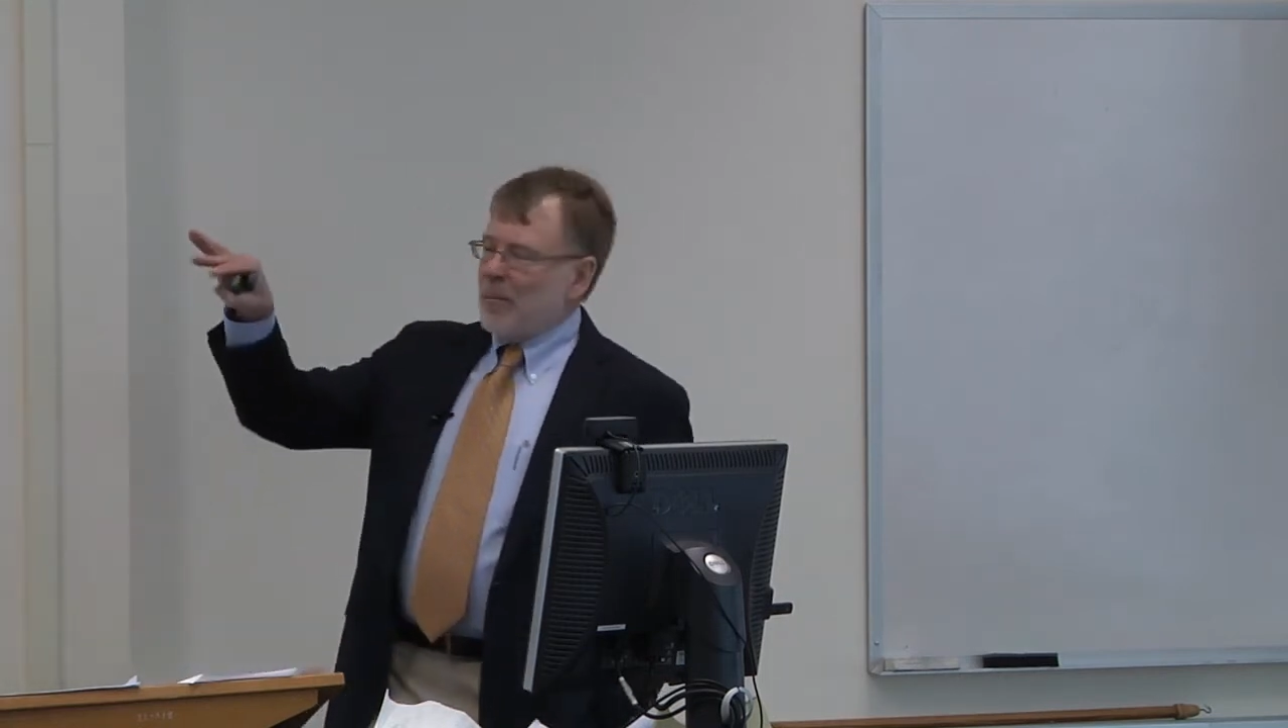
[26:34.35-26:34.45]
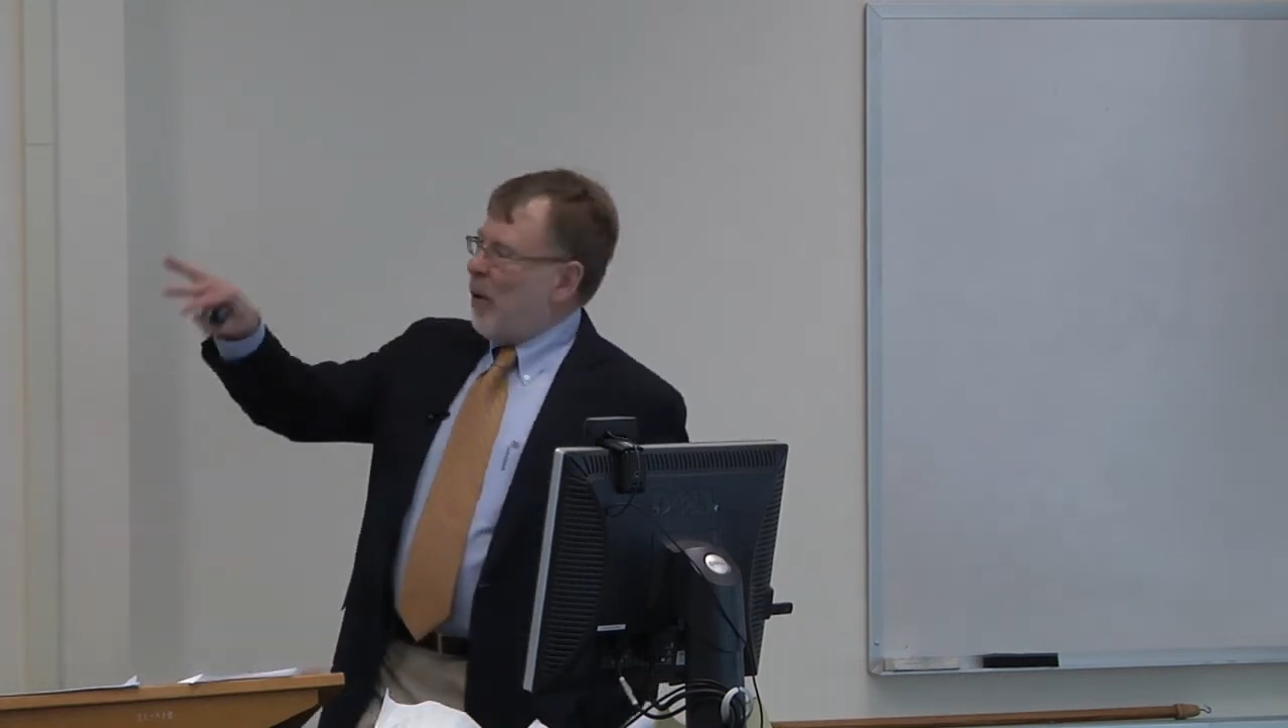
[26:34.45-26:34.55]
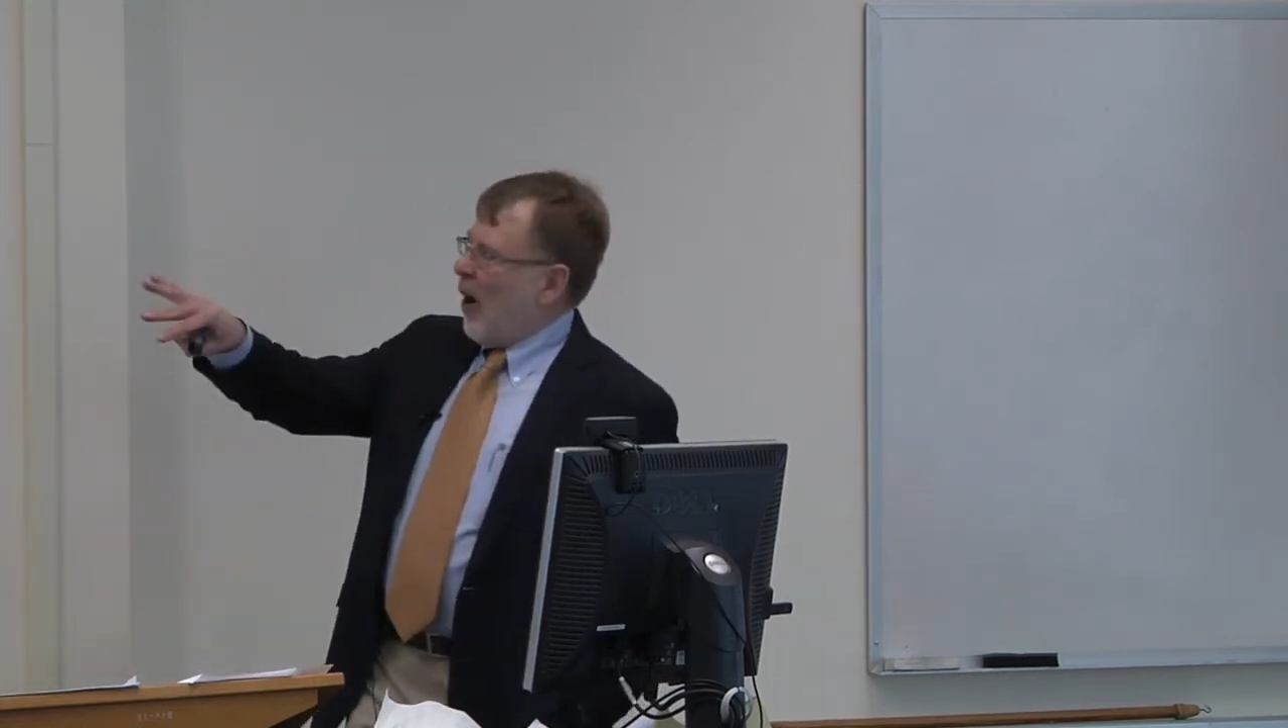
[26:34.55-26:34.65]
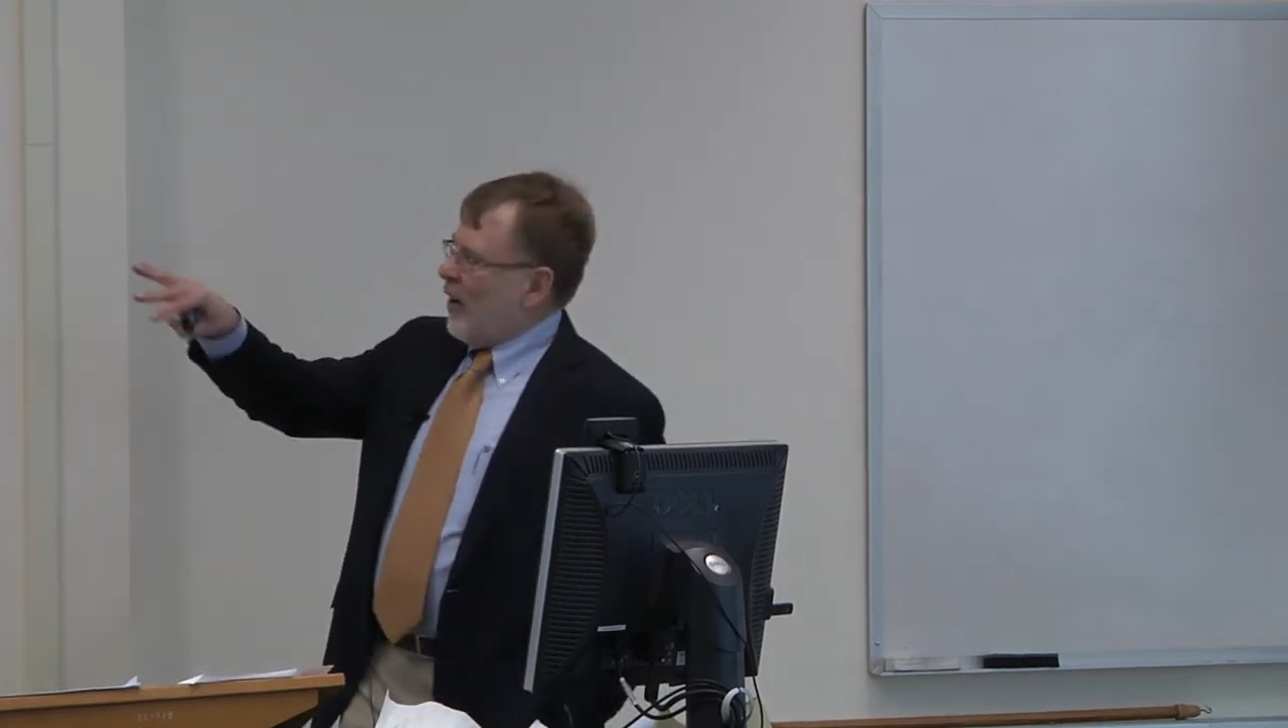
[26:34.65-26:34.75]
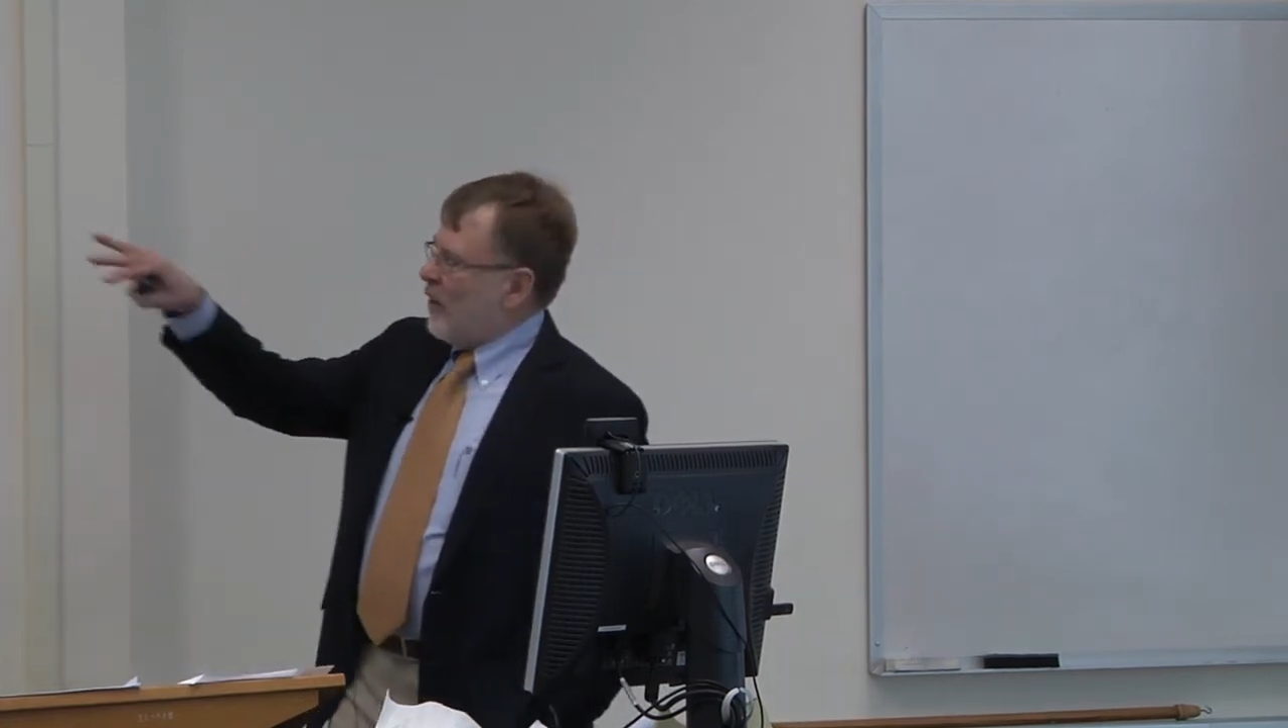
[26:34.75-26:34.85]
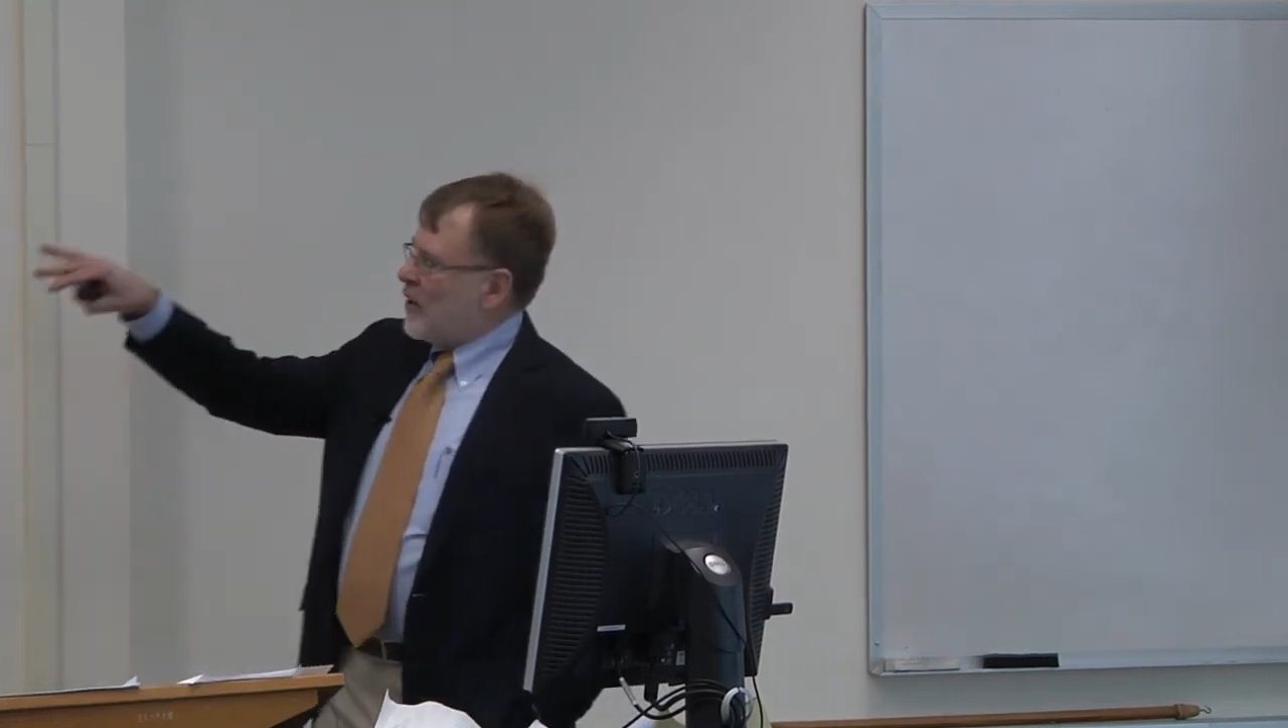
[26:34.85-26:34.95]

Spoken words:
part of the